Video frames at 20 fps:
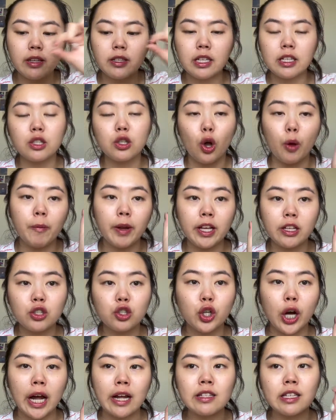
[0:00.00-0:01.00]
there's so many
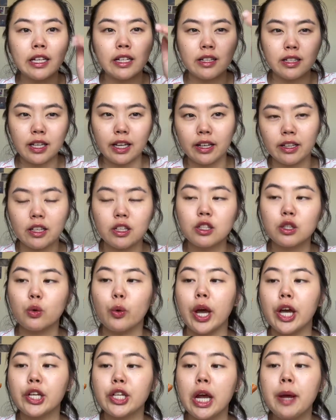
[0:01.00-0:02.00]
strands and it's like in a
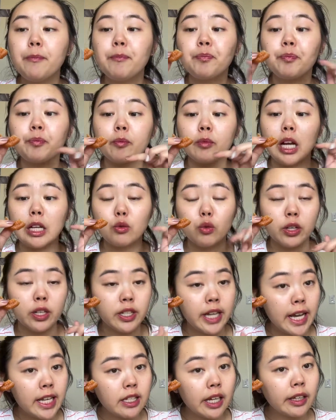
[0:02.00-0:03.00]
square shape. That's what it
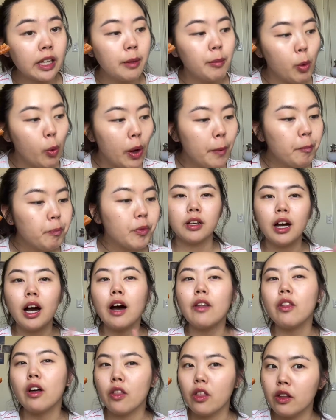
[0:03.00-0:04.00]
tastes like, number one.
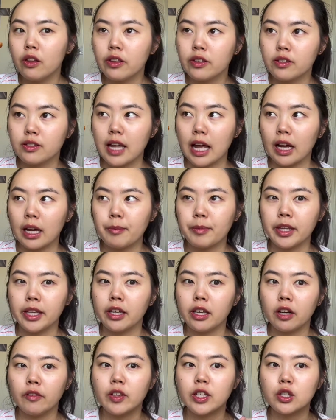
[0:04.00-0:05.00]
Another snack I'm
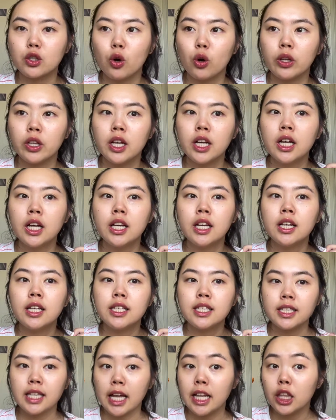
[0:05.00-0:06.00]
thinking of is called
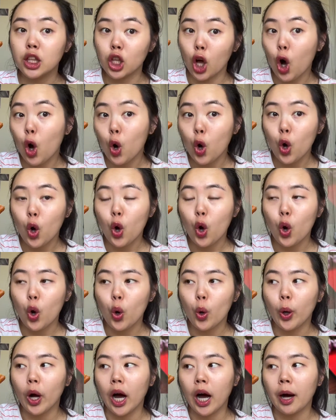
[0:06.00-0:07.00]
sendo.
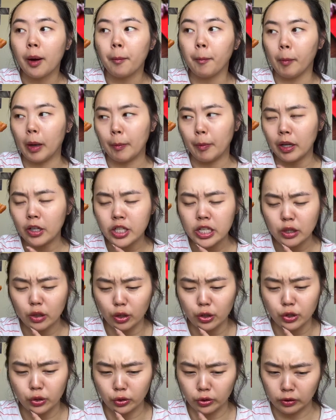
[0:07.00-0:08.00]
I'm actually not
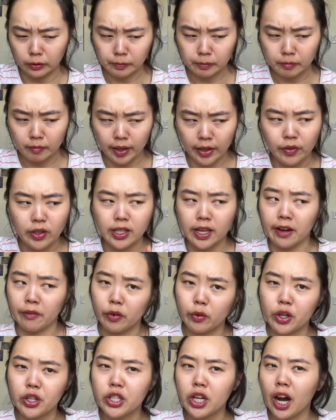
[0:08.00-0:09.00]
sure if it's
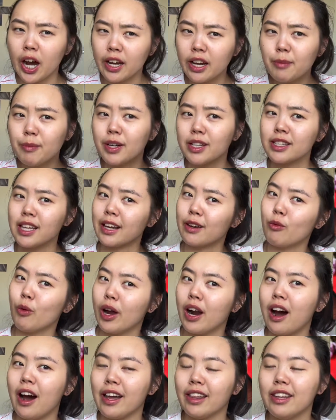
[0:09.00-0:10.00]
everywhere in China, but it's like where
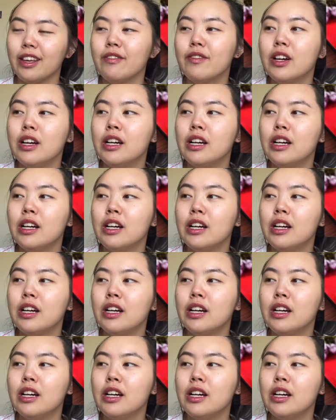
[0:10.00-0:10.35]
I live.